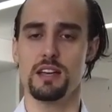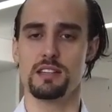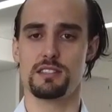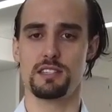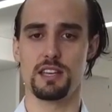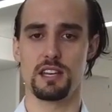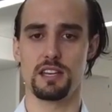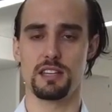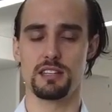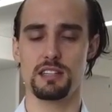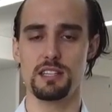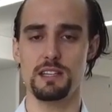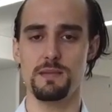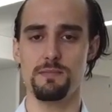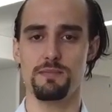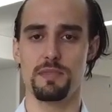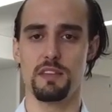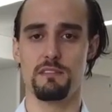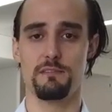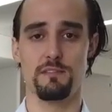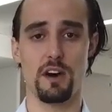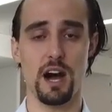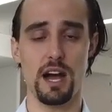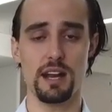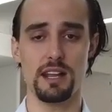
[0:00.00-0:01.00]
Secondly,
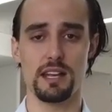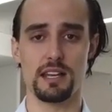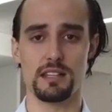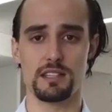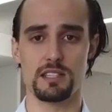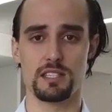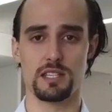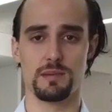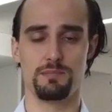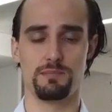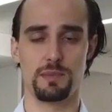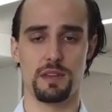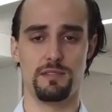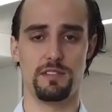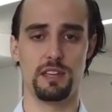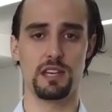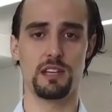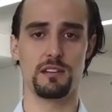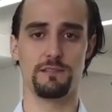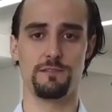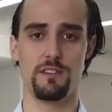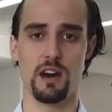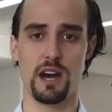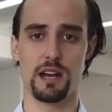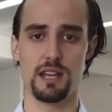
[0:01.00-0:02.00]
finance. If you're
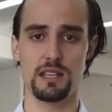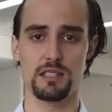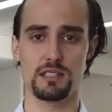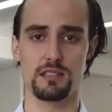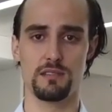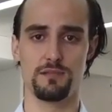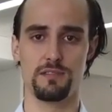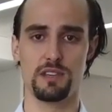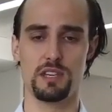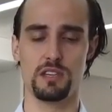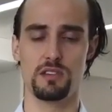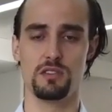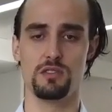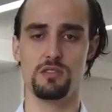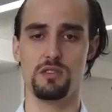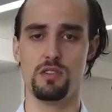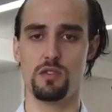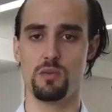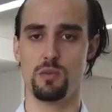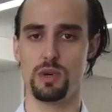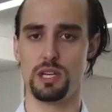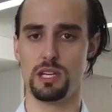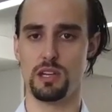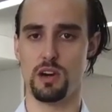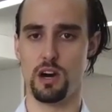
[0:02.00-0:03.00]
going to finance the vehicle,
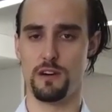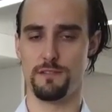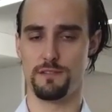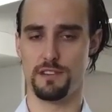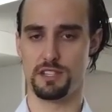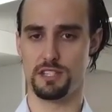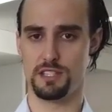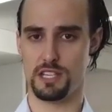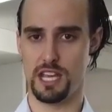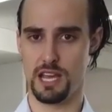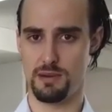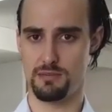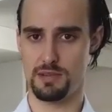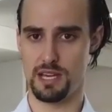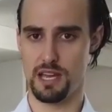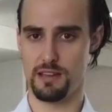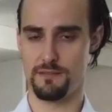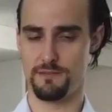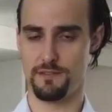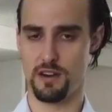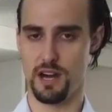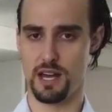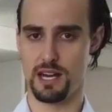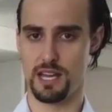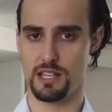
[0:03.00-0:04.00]
we offer same-day
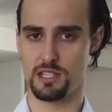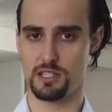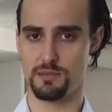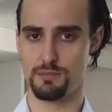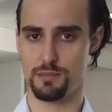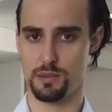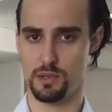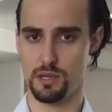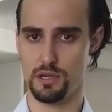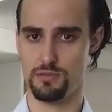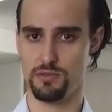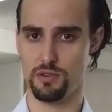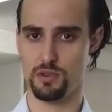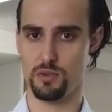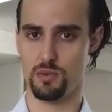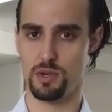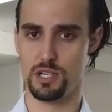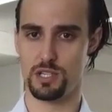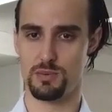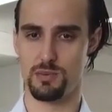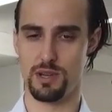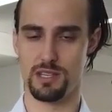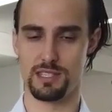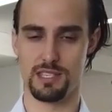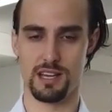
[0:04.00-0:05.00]
finance approval,
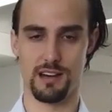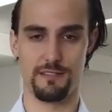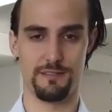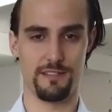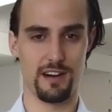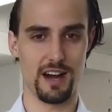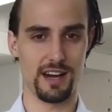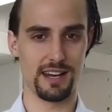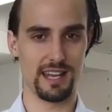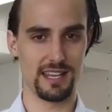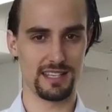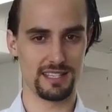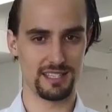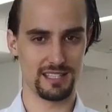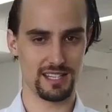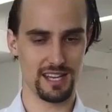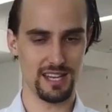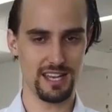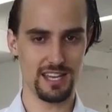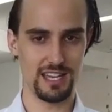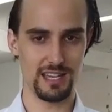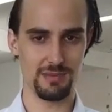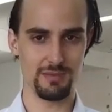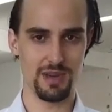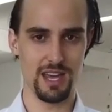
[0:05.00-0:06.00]
which means our finance
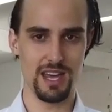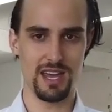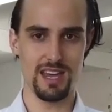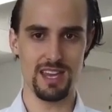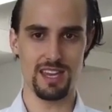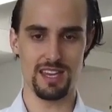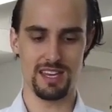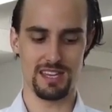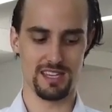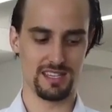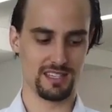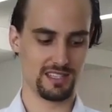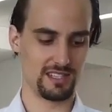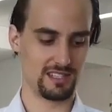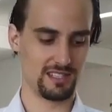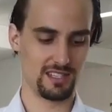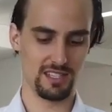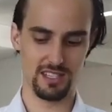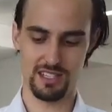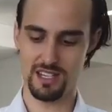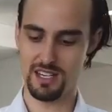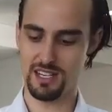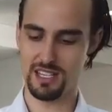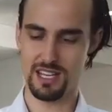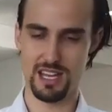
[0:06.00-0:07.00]
team is
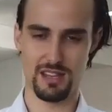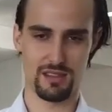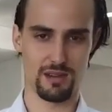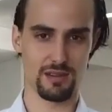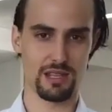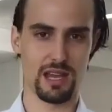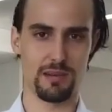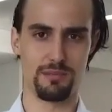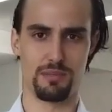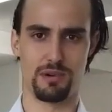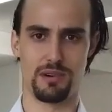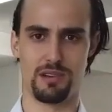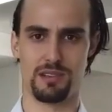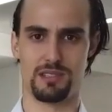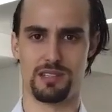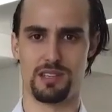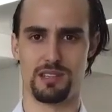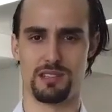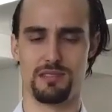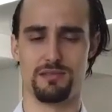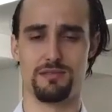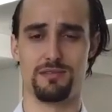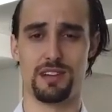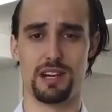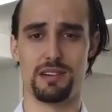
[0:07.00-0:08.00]
just going to get through that
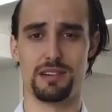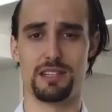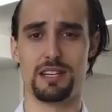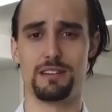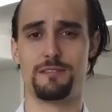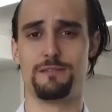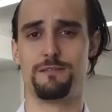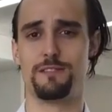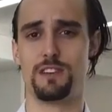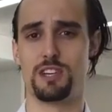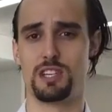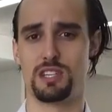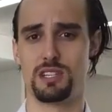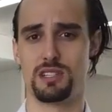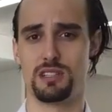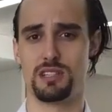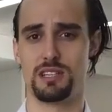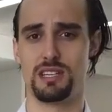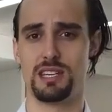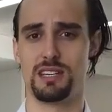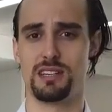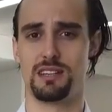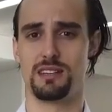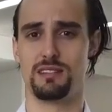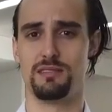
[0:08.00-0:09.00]
process very
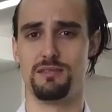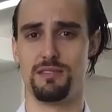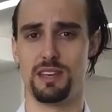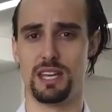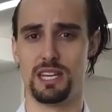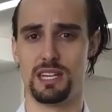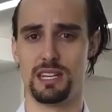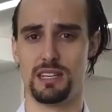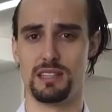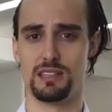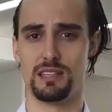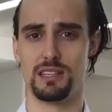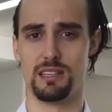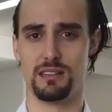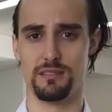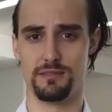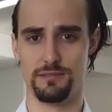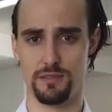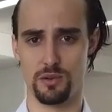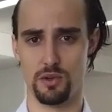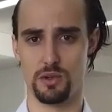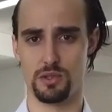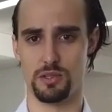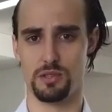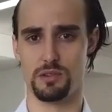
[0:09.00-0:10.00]
efficiently and conveniently
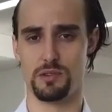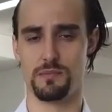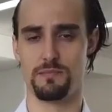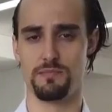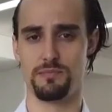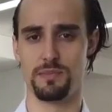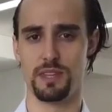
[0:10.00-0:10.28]
for you.